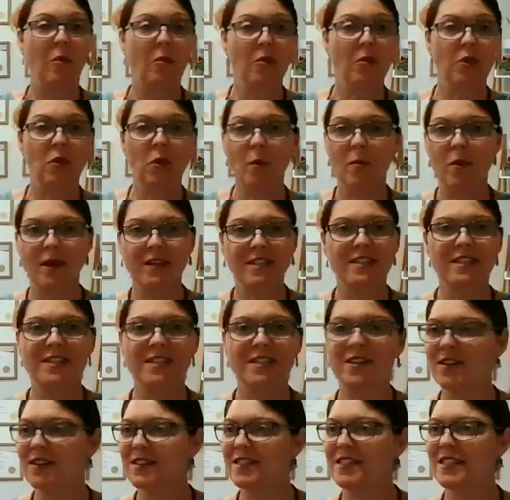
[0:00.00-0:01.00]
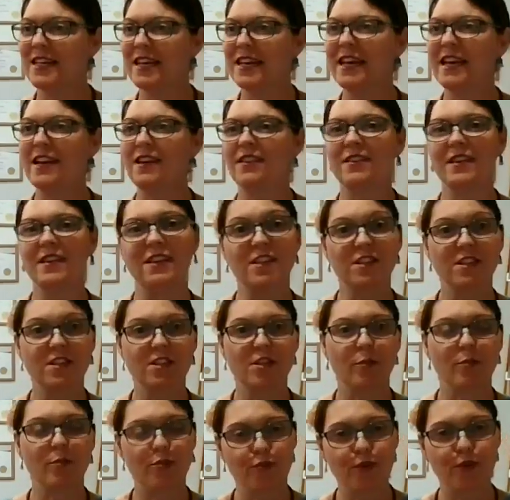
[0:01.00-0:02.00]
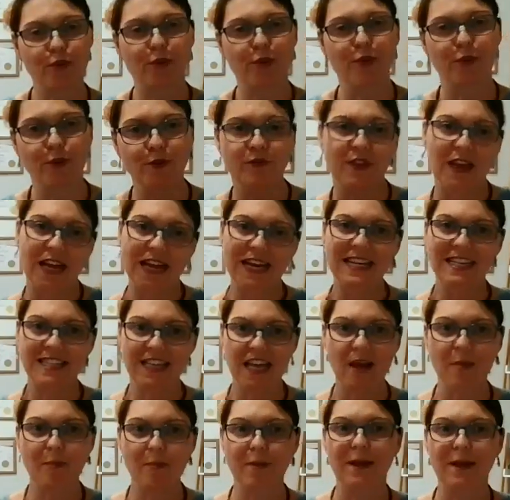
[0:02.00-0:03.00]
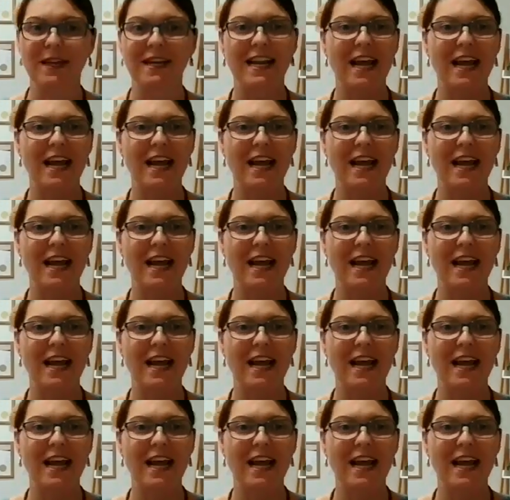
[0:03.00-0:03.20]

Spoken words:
your mind starts seeing things to prove that it's happening.